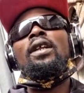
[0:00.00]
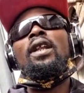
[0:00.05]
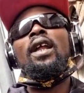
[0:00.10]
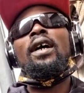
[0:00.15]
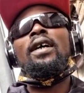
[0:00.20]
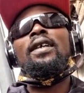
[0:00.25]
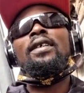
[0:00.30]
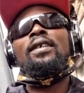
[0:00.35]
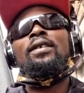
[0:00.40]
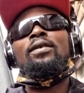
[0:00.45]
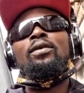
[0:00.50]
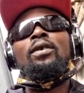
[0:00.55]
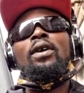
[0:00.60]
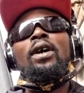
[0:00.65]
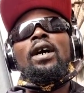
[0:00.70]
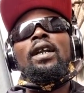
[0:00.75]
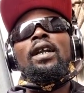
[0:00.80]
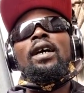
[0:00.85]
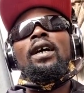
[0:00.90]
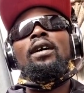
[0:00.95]
Lance's
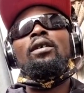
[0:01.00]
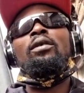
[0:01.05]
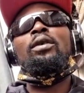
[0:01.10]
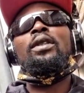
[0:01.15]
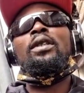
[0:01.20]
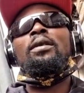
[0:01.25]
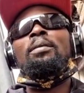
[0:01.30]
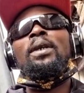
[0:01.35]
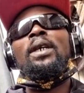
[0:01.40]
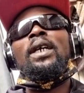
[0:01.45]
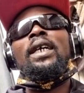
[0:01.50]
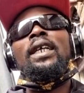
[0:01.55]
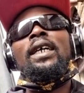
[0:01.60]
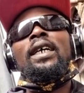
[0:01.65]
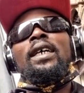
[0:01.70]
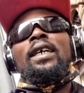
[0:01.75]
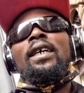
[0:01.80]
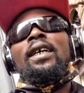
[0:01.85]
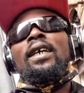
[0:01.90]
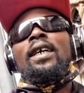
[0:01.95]
crana with me a
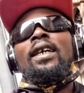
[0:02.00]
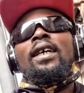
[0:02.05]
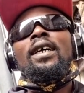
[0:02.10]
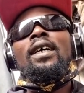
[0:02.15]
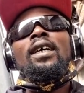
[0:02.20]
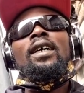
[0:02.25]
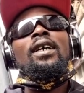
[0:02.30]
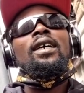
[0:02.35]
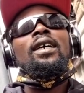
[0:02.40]
day. It's you can't